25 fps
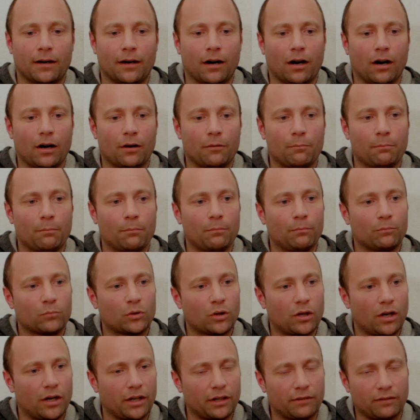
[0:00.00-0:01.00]
are
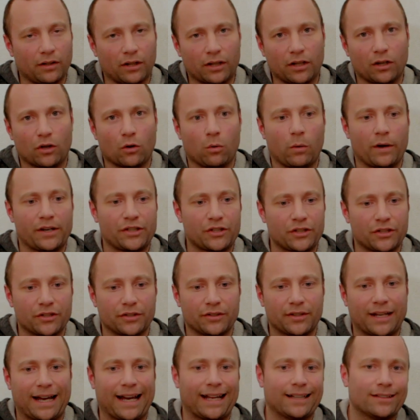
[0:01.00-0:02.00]
kind of like a
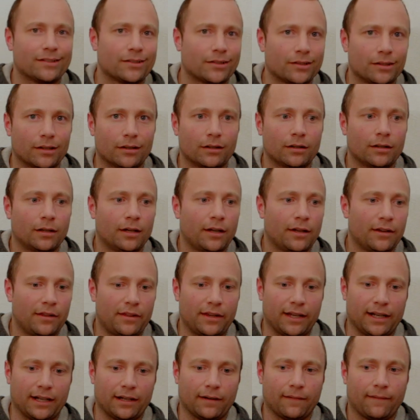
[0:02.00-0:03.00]
question-answer
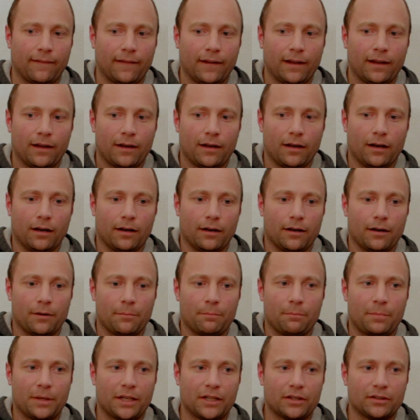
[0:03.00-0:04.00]
thing,
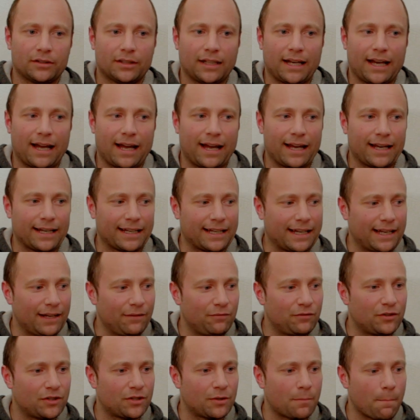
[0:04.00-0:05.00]
because it
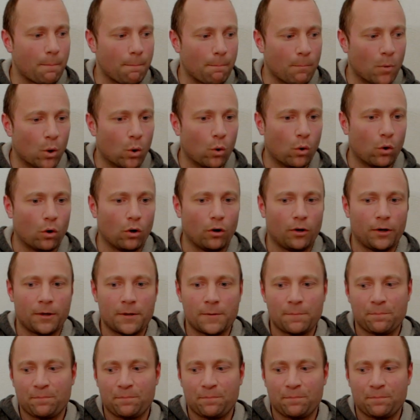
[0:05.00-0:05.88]
gives more,